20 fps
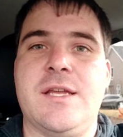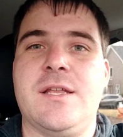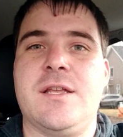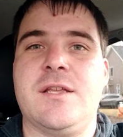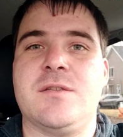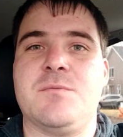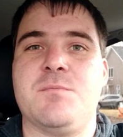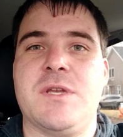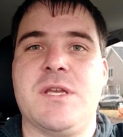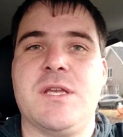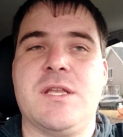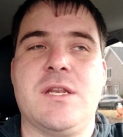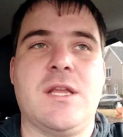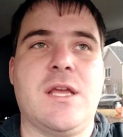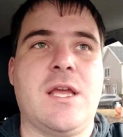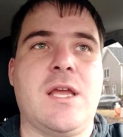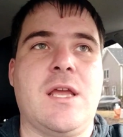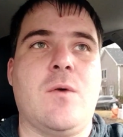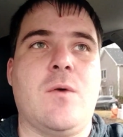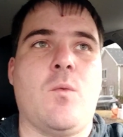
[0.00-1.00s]
it has
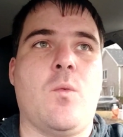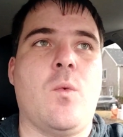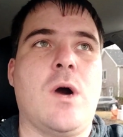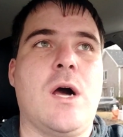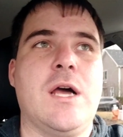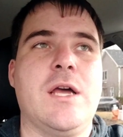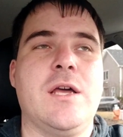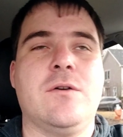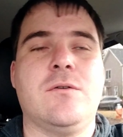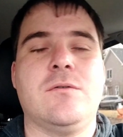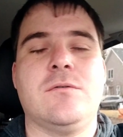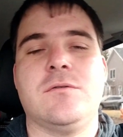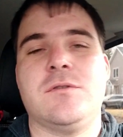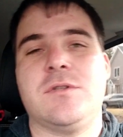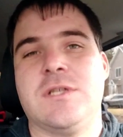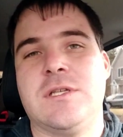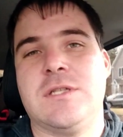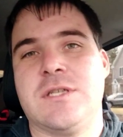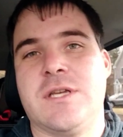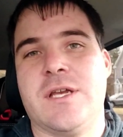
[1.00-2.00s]
been a while
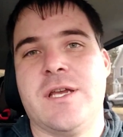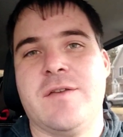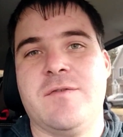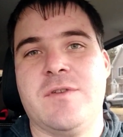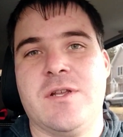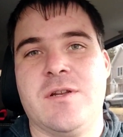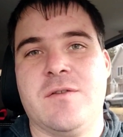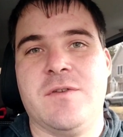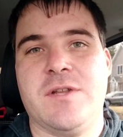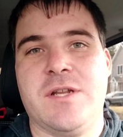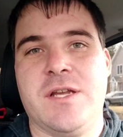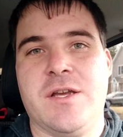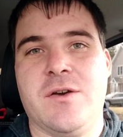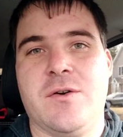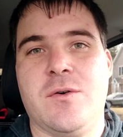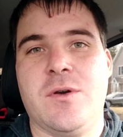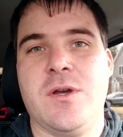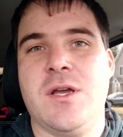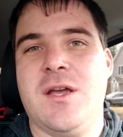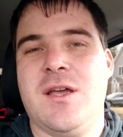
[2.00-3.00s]
since I have done a
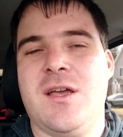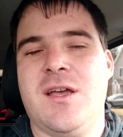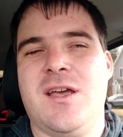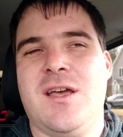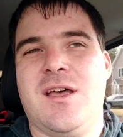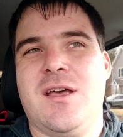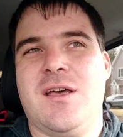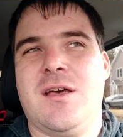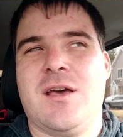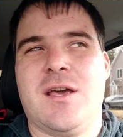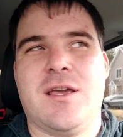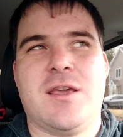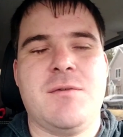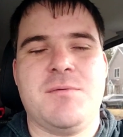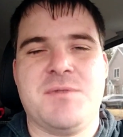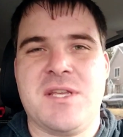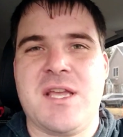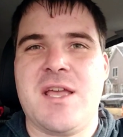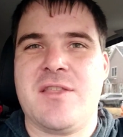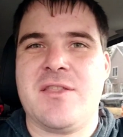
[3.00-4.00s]
video. I
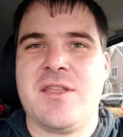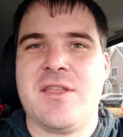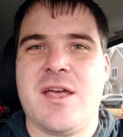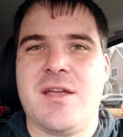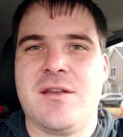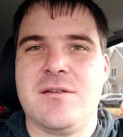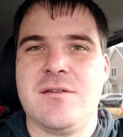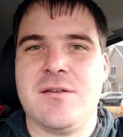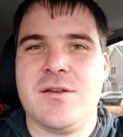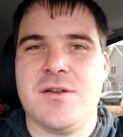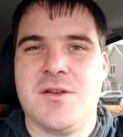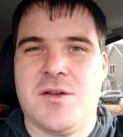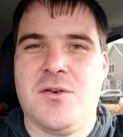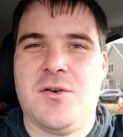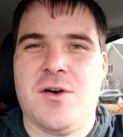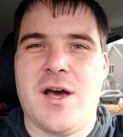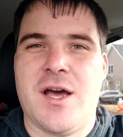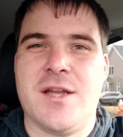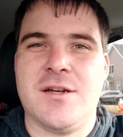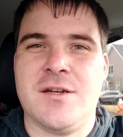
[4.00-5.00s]
keep saying that a
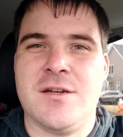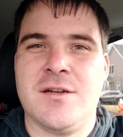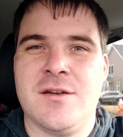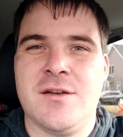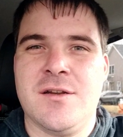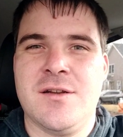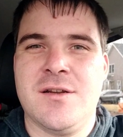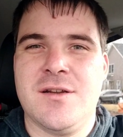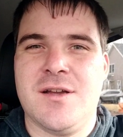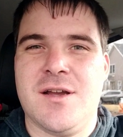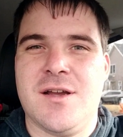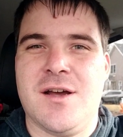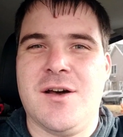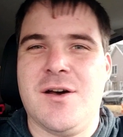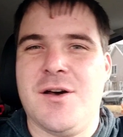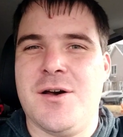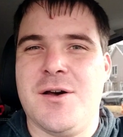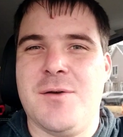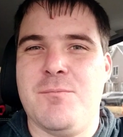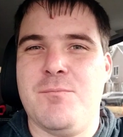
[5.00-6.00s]
lot.
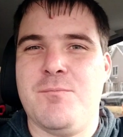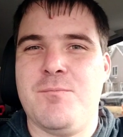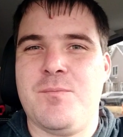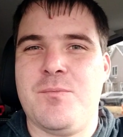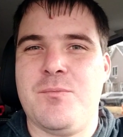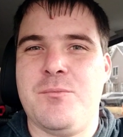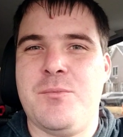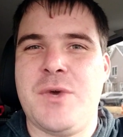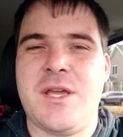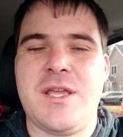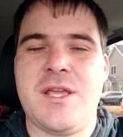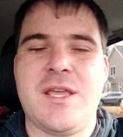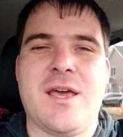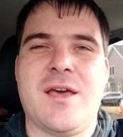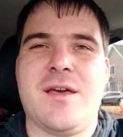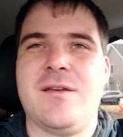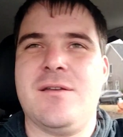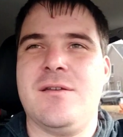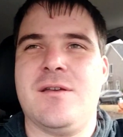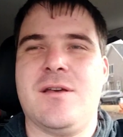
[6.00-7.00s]
But
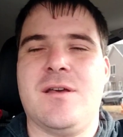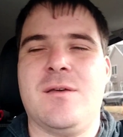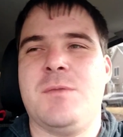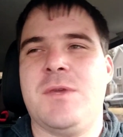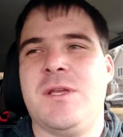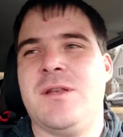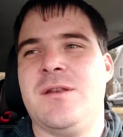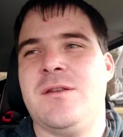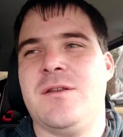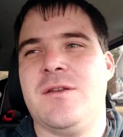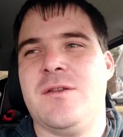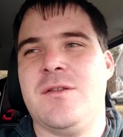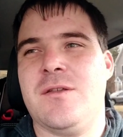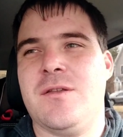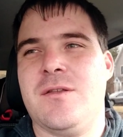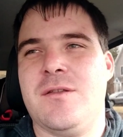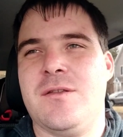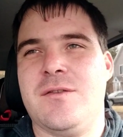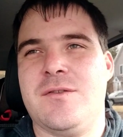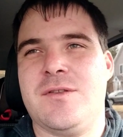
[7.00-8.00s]
yeah, I mean,
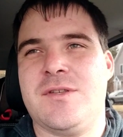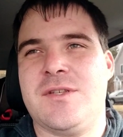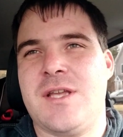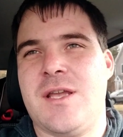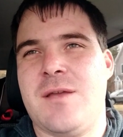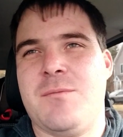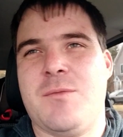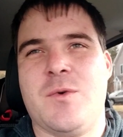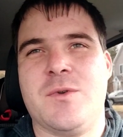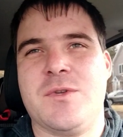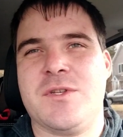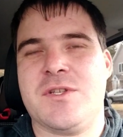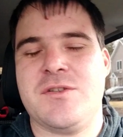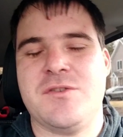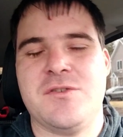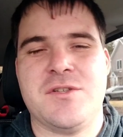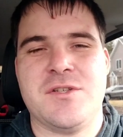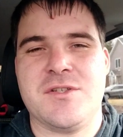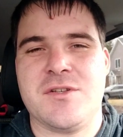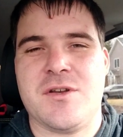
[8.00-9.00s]
same old
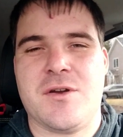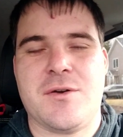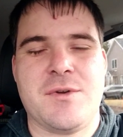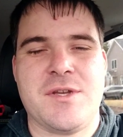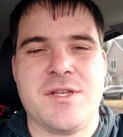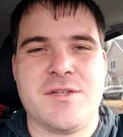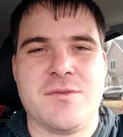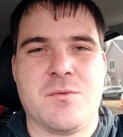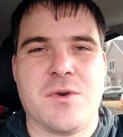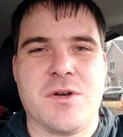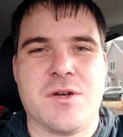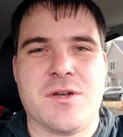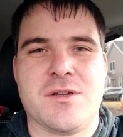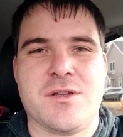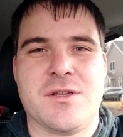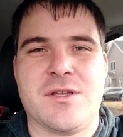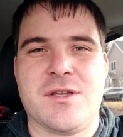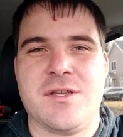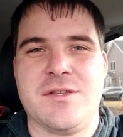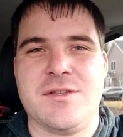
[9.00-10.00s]
excuse as always. Work
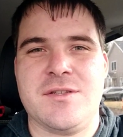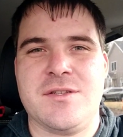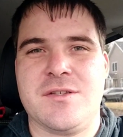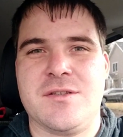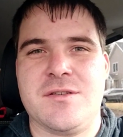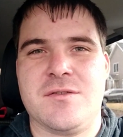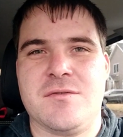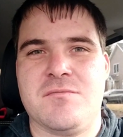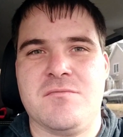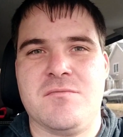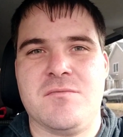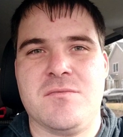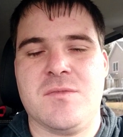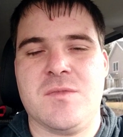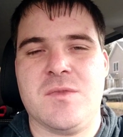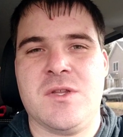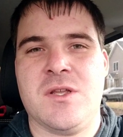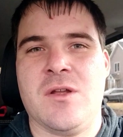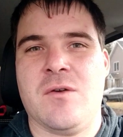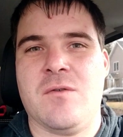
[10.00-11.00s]
is,
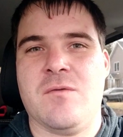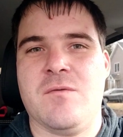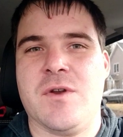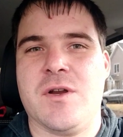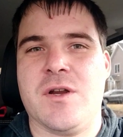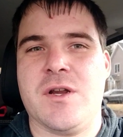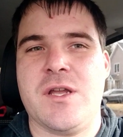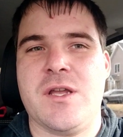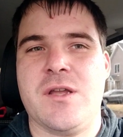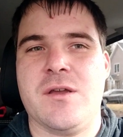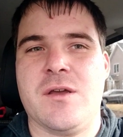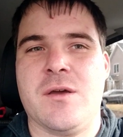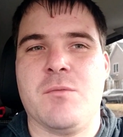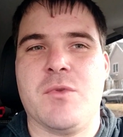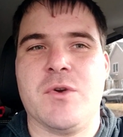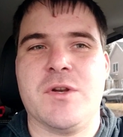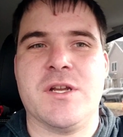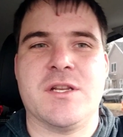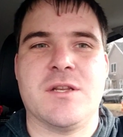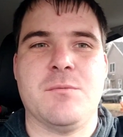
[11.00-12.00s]
very
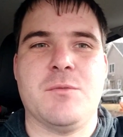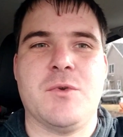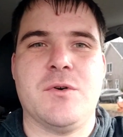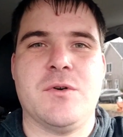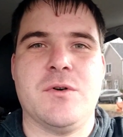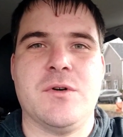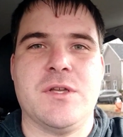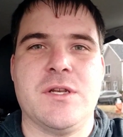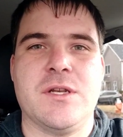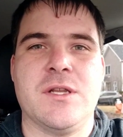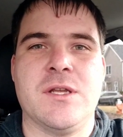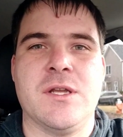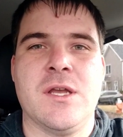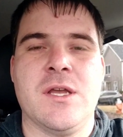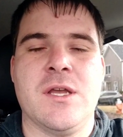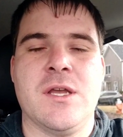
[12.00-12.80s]
unpredictable, and,